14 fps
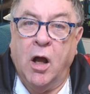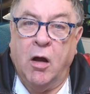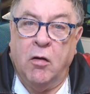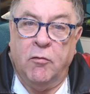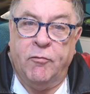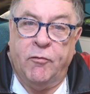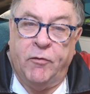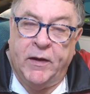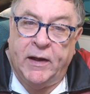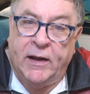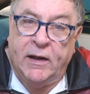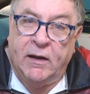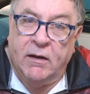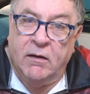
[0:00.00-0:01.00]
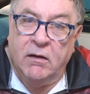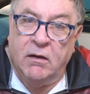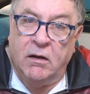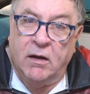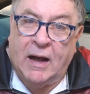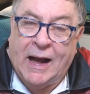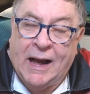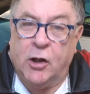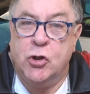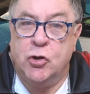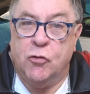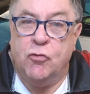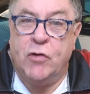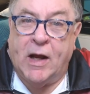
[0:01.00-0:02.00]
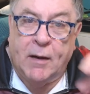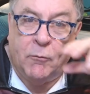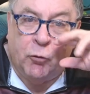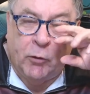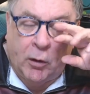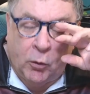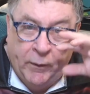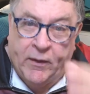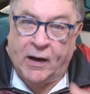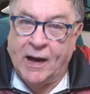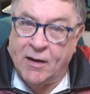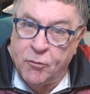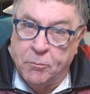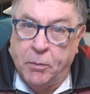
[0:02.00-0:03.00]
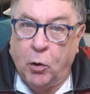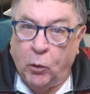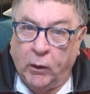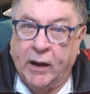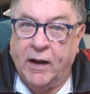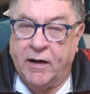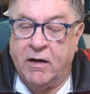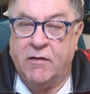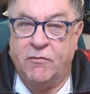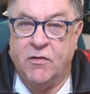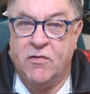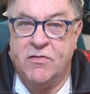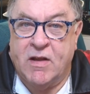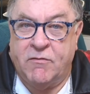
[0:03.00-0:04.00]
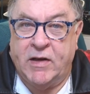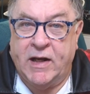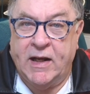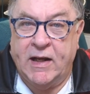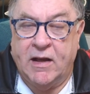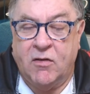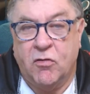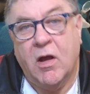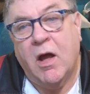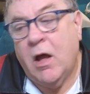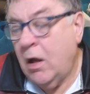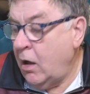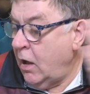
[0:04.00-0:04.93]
of the halogen type grill with the glass bowl that I'd had for the 7 years,